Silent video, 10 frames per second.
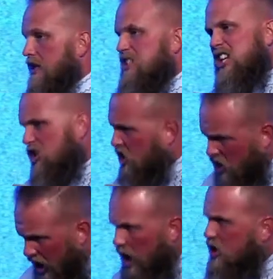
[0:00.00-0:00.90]
It's this
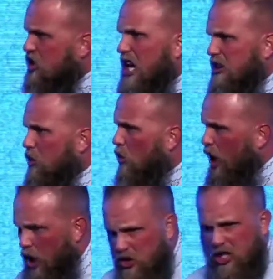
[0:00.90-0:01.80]
church that the
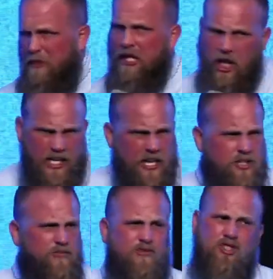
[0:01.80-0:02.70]
world should be looking